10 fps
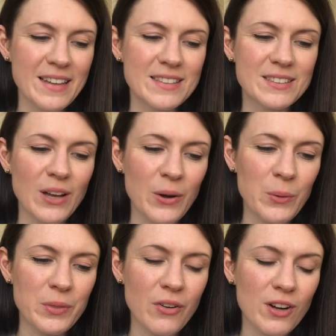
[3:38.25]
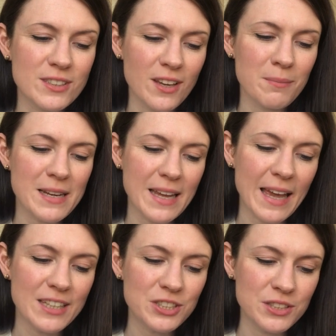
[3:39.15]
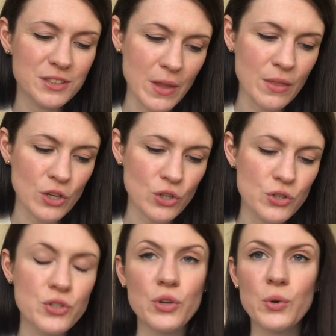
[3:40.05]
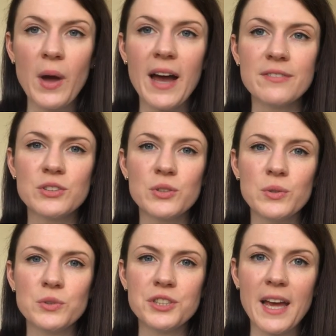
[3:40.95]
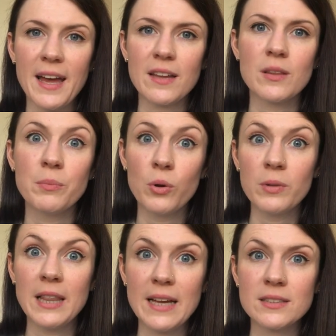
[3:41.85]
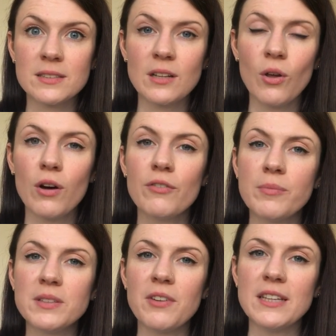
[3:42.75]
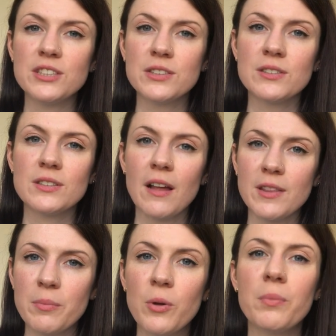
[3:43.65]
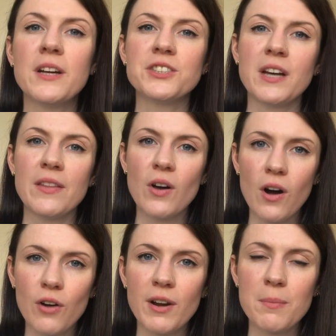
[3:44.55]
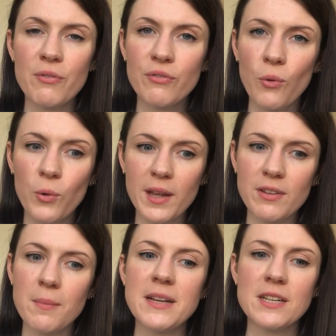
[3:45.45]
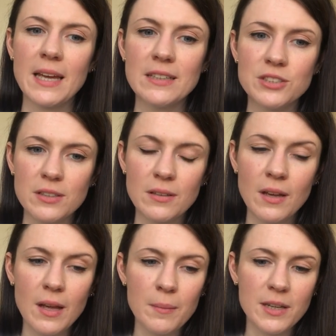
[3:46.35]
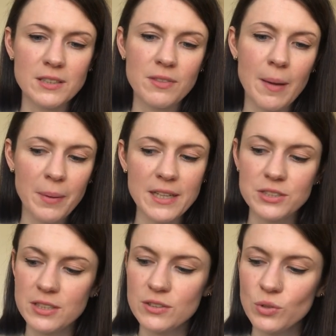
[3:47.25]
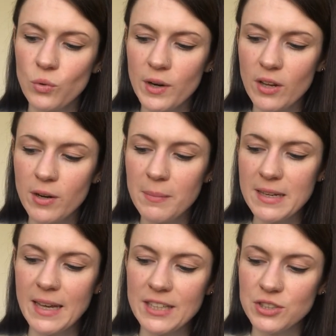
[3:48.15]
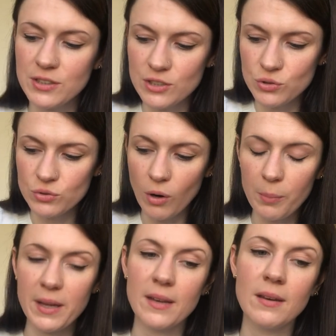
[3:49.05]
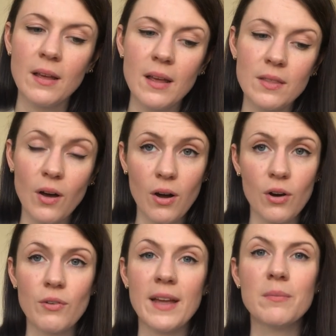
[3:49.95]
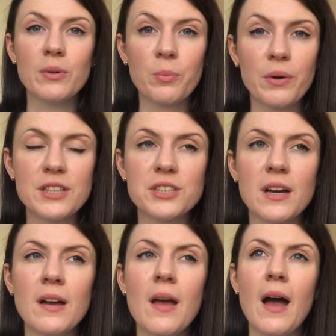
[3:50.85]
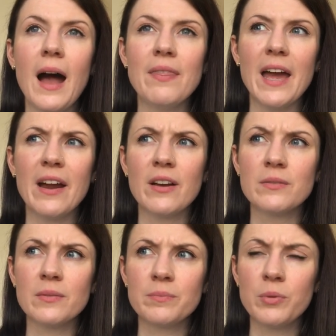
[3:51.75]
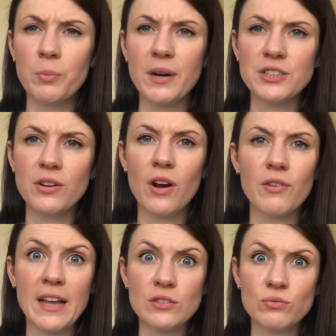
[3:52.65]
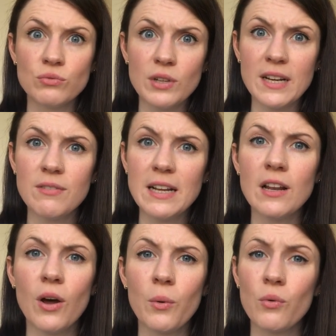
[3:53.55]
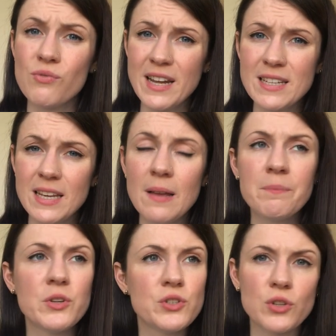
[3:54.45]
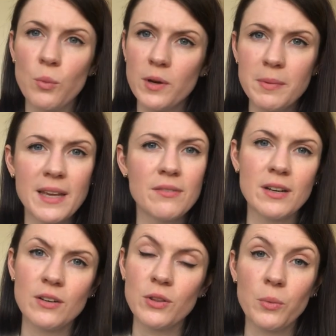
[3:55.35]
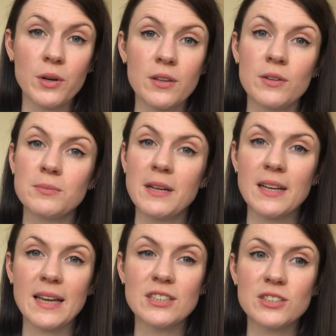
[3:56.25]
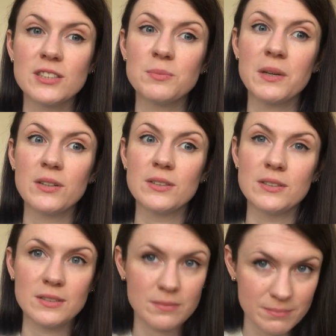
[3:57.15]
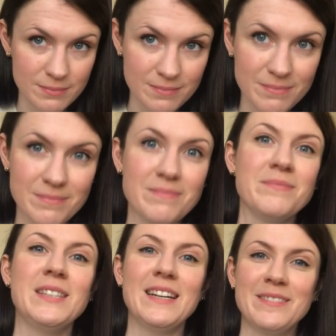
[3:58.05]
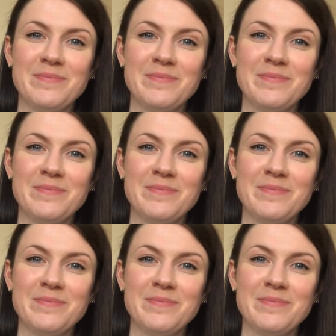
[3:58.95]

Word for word: so there are certain medications that you do have to check the last lot of observations, like the blood pressure and the heart rate, before giving a medication. Because if that patient's already on a medication that's dropping the heart rate and blood pressure, and they're blood pressure and heart rate is really, really low already, you don't want to be given another one of those medications because, yeah,